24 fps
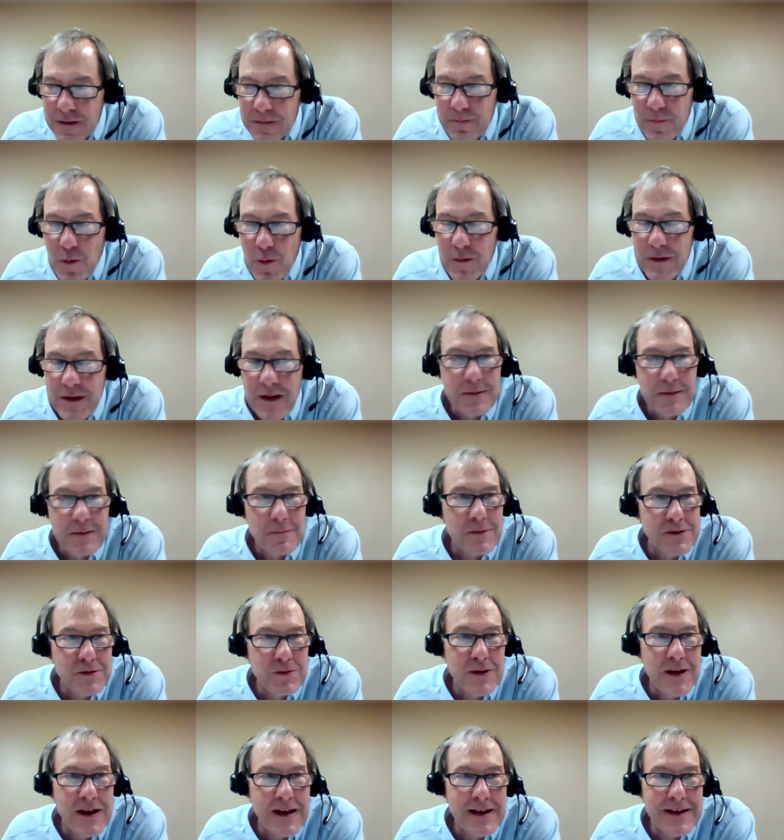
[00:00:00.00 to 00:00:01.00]
when the
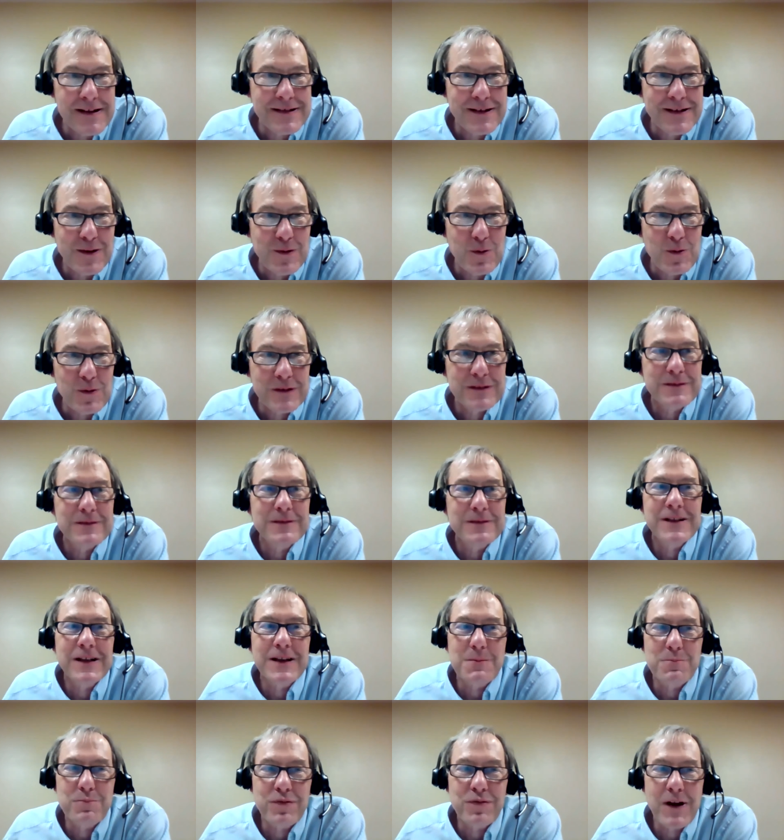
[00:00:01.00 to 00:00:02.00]
zucchinis are old. You
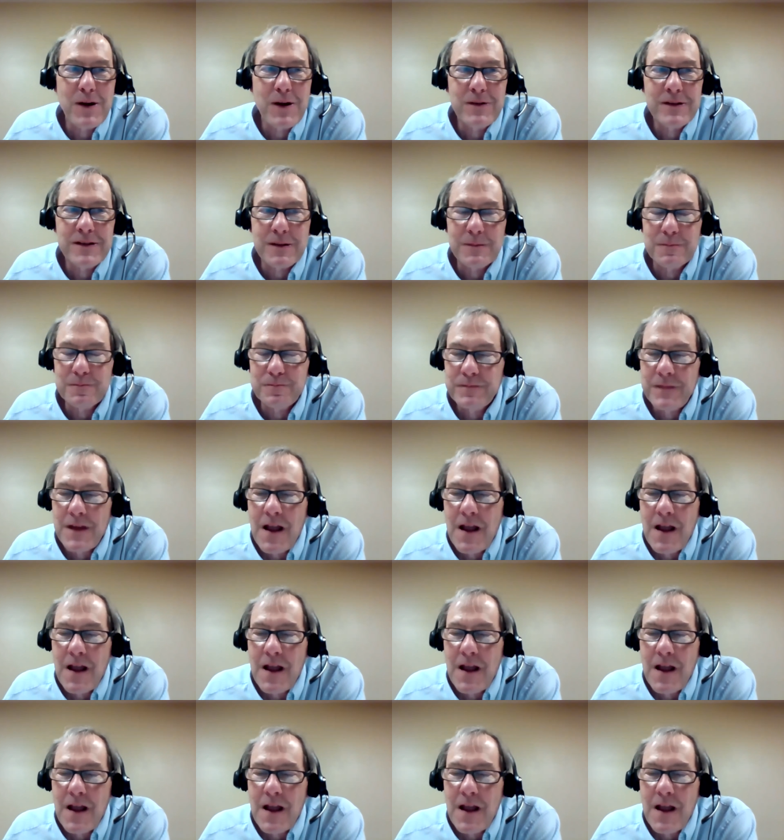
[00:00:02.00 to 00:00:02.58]
can play with them.